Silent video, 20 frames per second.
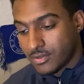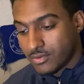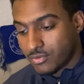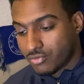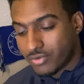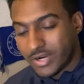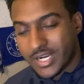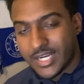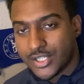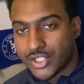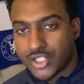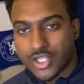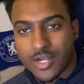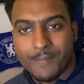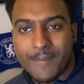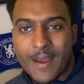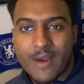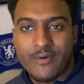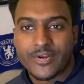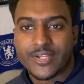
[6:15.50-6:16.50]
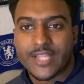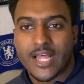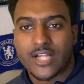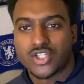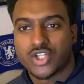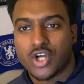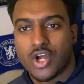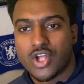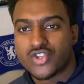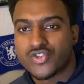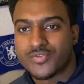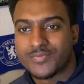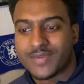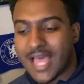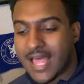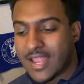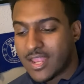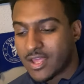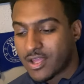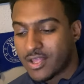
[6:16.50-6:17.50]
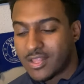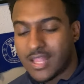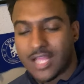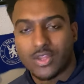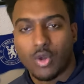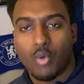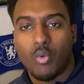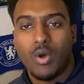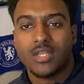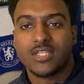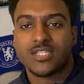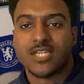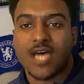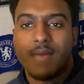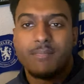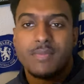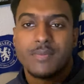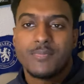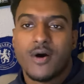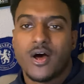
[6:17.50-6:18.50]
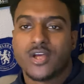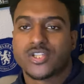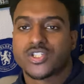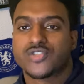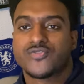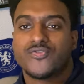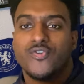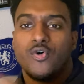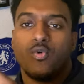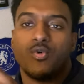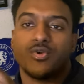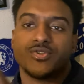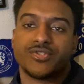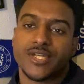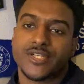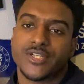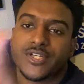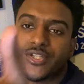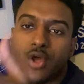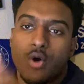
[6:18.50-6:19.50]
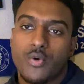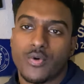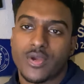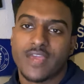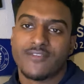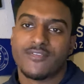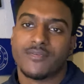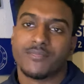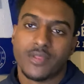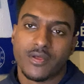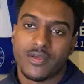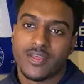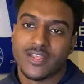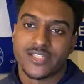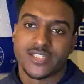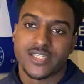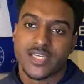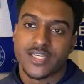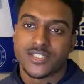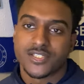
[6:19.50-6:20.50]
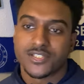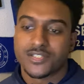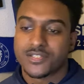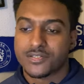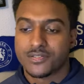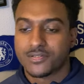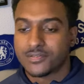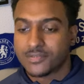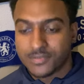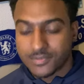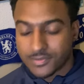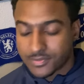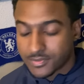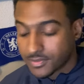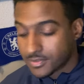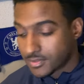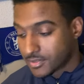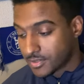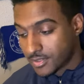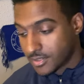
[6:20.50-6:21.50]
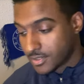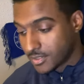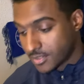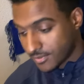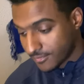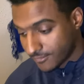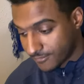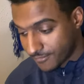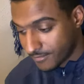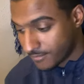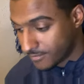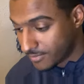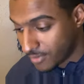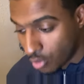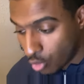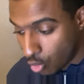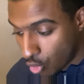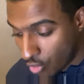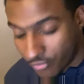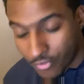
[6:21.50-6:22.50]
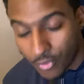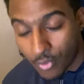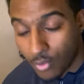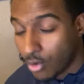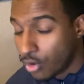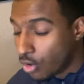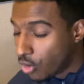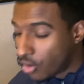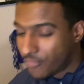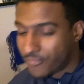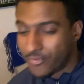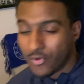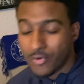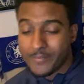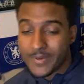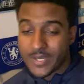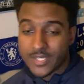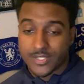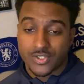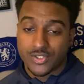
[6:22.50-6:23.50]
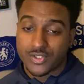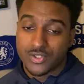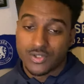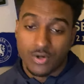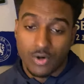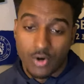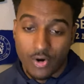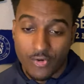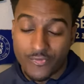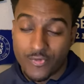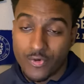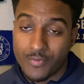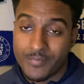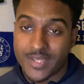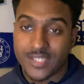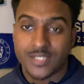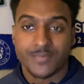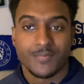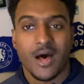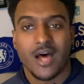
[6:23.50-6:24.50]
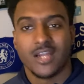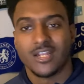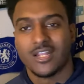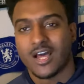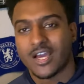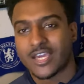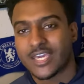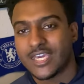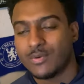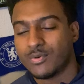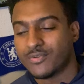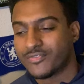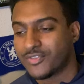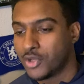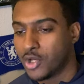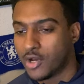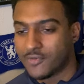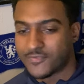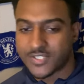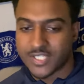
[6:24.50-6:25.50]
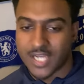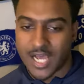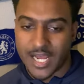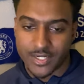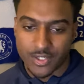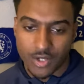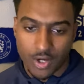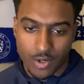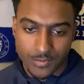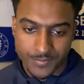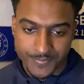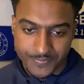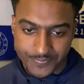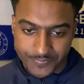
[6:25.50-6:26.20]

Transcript: Really should have buried that chance from Gallagher. Like, the one time he passes forwards and you don't give him the assist. Awful, awful miss. Awful miss. But unlucky with the offside goal.